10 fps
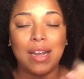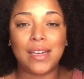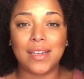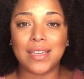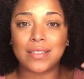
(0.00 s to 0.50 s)

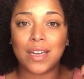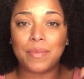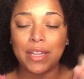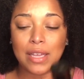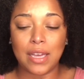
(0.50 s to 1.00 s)
and I talk
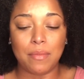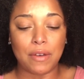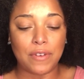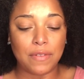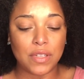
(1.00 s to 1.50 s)
about that in my
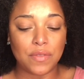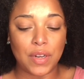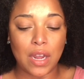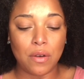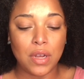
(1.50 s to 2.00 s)
favorites
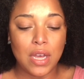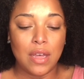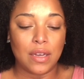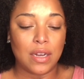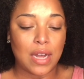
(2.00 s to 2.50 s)
video,
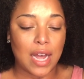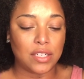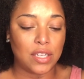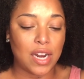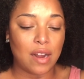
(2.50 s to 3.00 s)
the
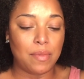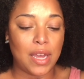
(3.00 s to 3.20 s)
concoction that I